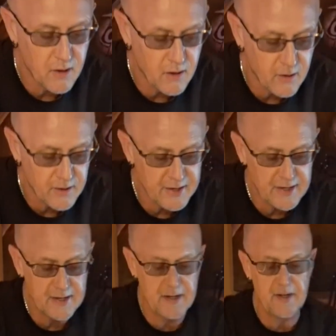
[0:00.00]
are
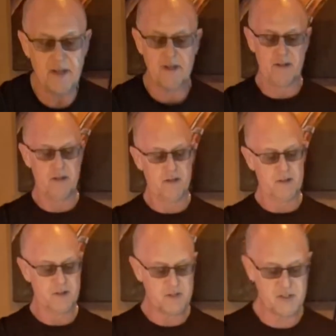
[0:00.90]
in
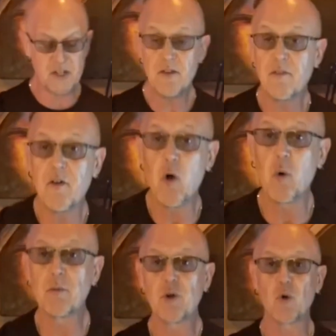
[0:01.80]

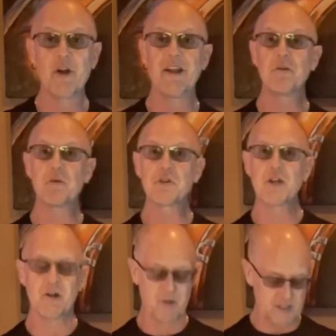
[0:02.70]
seafoam green, which
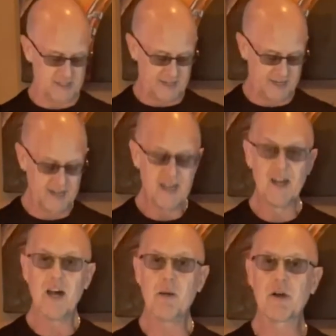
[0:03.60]
I really like.
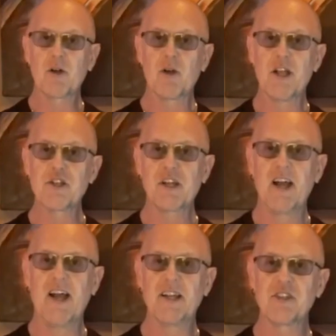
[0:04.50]
I'm a Gretsch
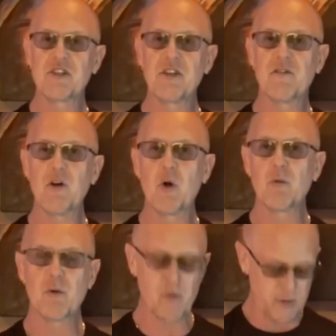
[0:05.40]
guy, and seafoam
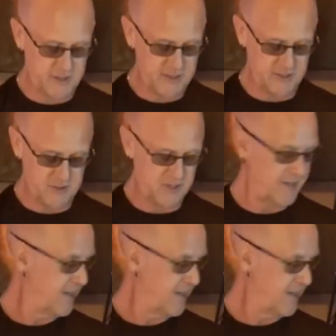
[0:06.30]
green is